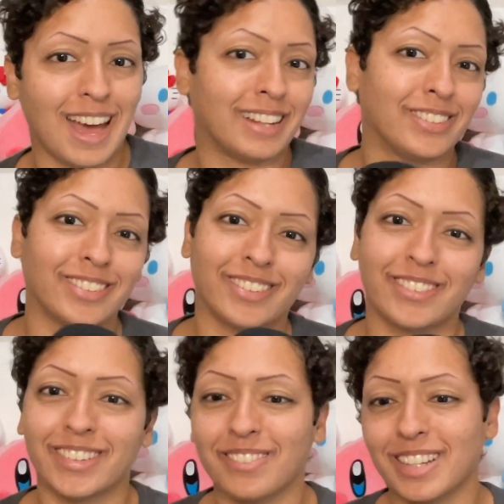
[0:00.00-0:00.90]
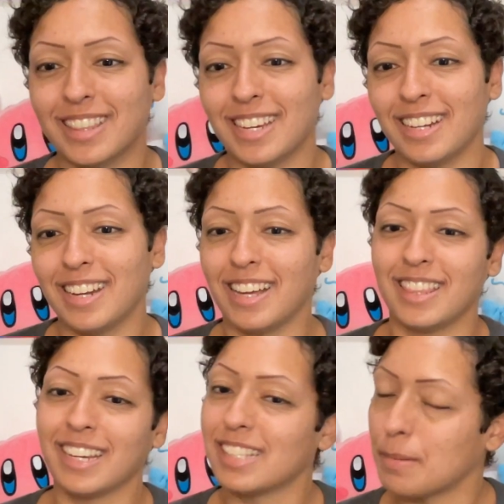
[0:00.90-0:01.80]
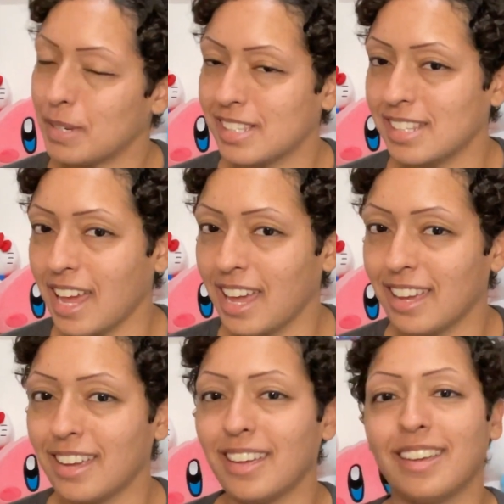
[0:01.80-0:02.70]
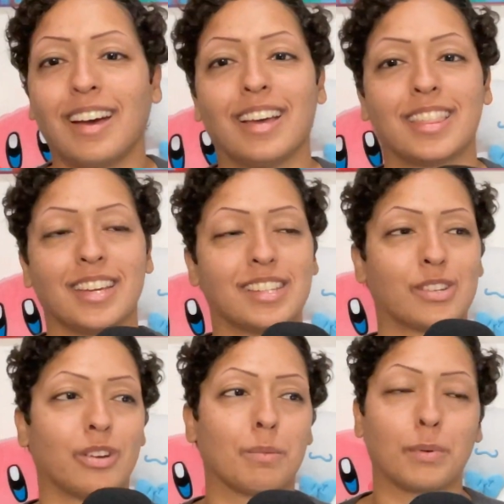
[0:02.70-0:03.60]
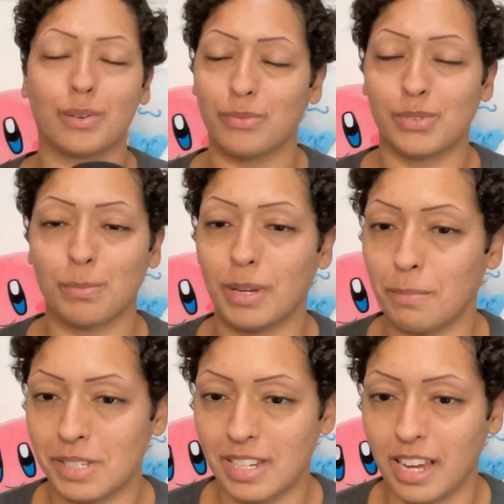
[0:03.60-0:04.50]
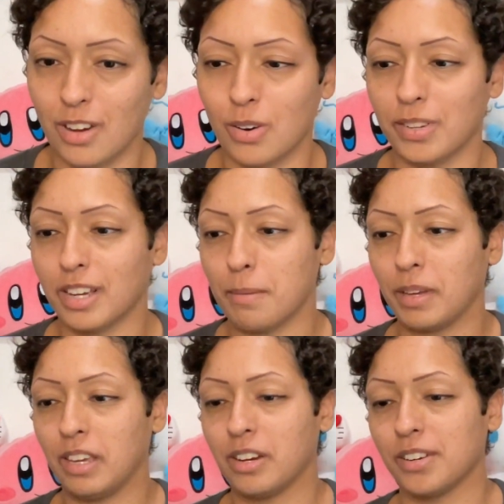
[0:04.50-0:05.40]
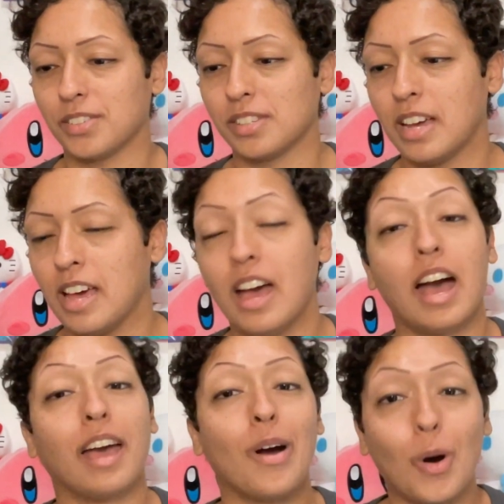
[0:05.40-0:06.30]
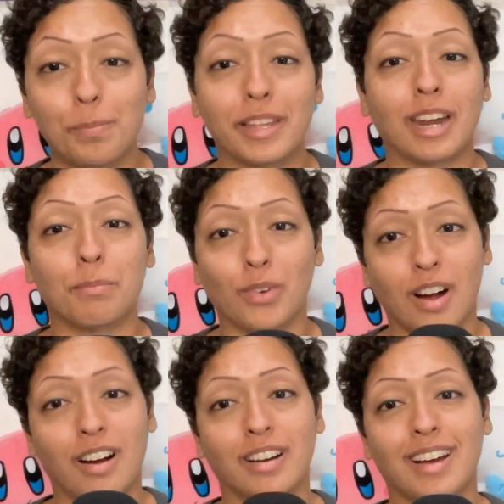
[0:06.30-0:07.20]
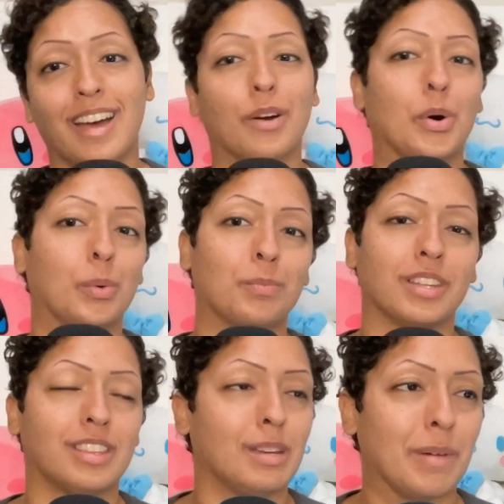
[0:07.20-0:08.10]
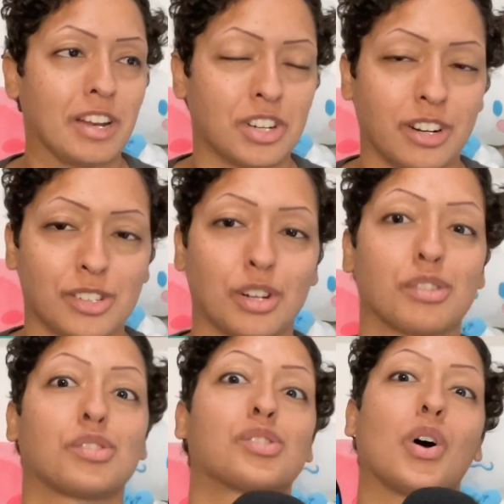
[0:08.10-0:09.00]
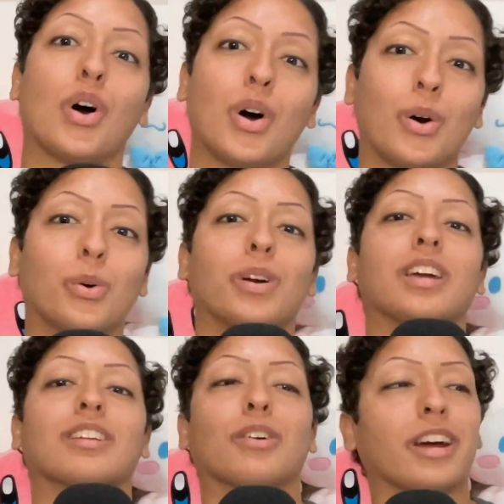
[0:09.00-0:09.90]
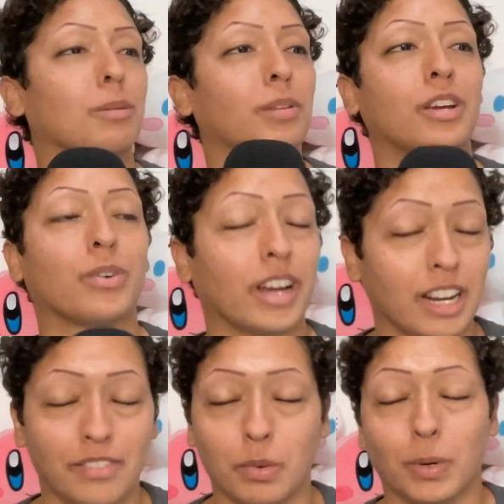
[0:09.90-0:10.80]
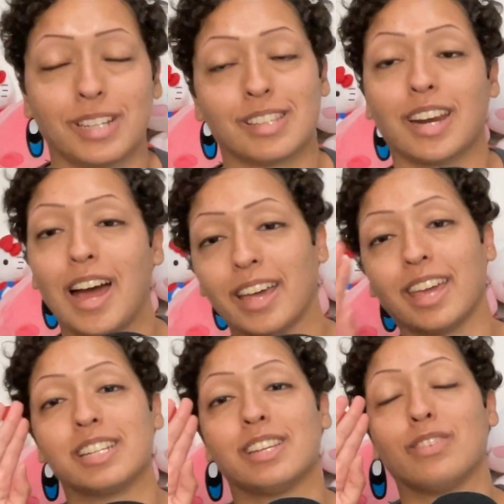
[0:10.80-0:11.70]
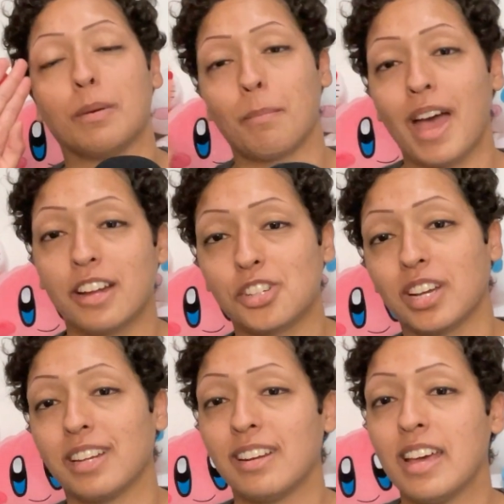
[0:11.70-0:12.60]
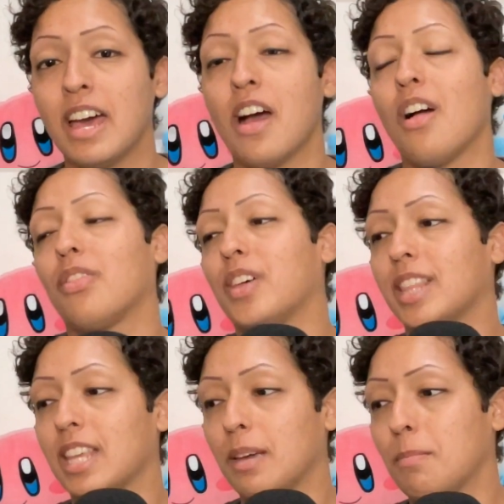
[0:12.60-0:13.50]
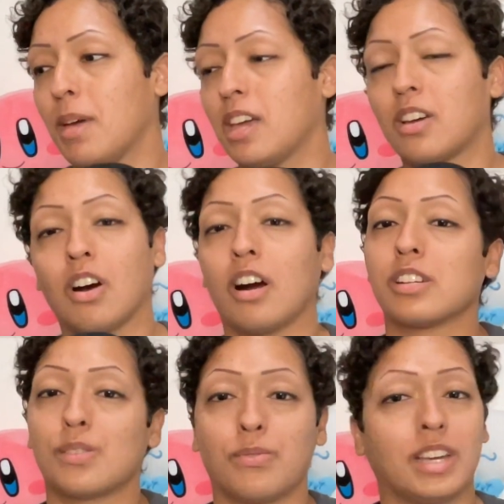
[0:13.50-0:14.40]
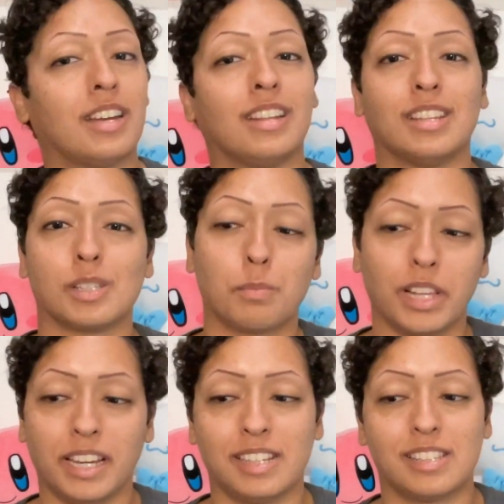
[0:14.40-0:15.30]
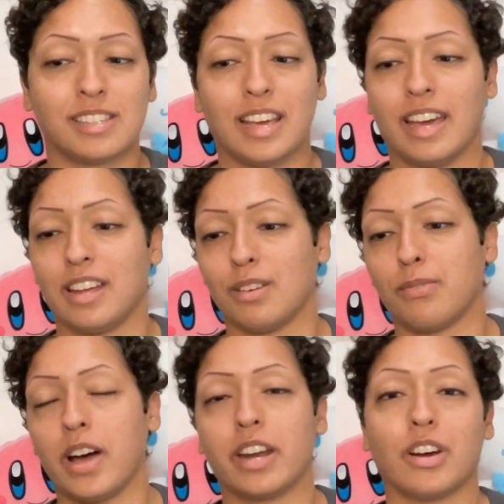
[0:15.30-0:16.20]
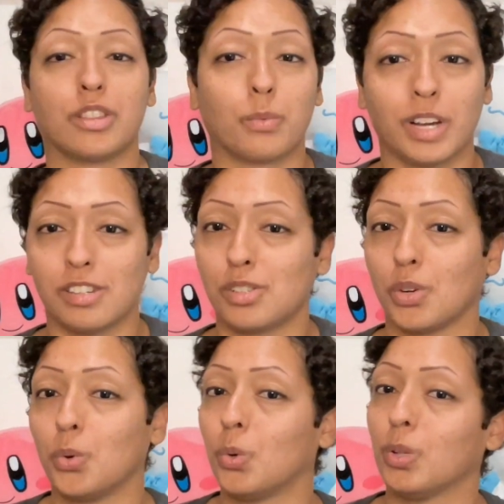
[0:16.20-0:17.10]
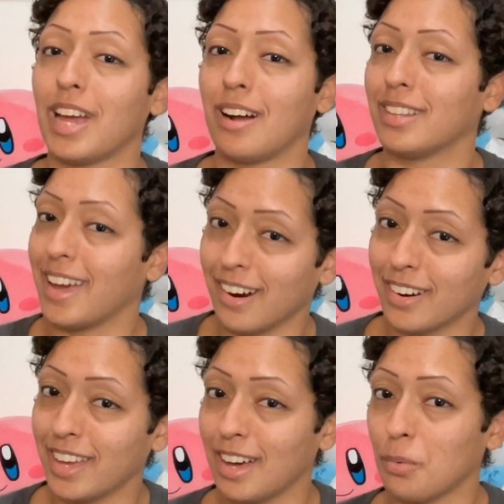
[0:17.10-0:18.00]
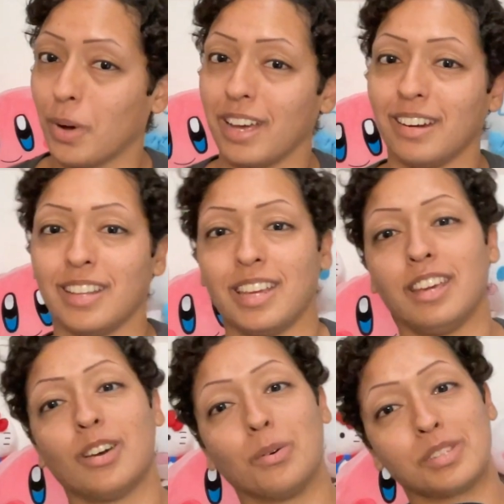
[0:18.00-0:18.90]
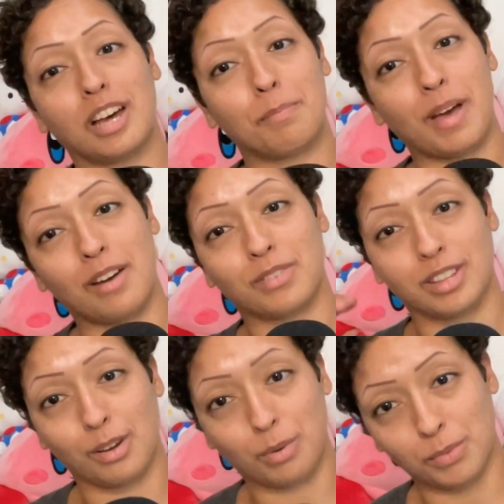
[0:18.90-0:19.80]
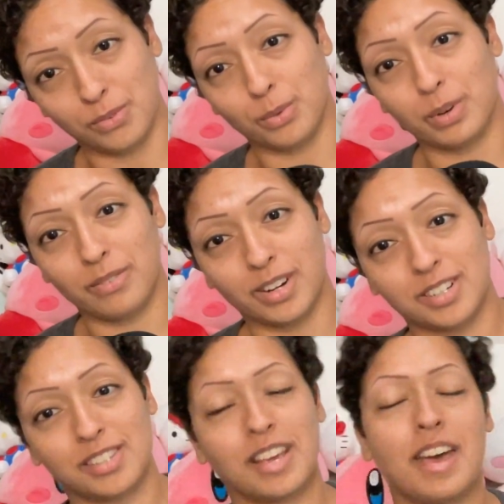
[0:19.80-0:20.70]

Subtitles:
I don't agree with it. I think it's a mistake. I think it's going to prove to be a mistake over the coming years. I hope that I'm wrong. I hope that the Imagineers are so incredibly creative in ways that I can't even imagine, that they make cars fit in this place and find other ways to cool down the area when the heat goes up after they remove the rivers.